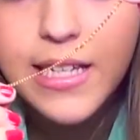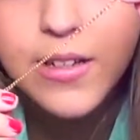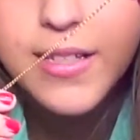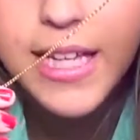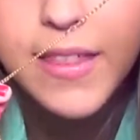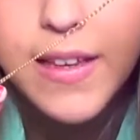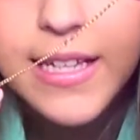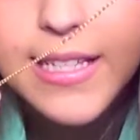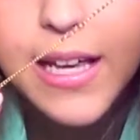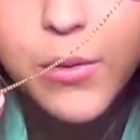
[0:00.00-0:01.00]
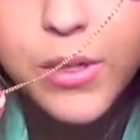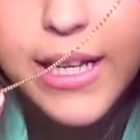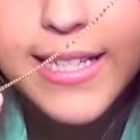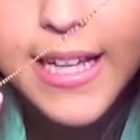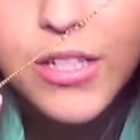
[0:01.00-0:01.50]
that looks like this that would
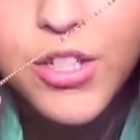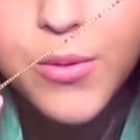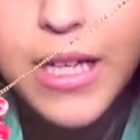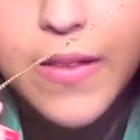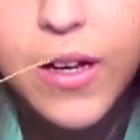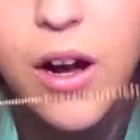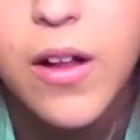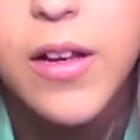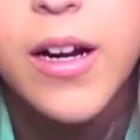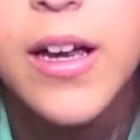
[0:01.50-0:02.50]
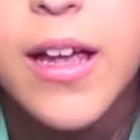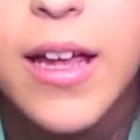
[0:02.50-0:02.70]
accentuate the collar,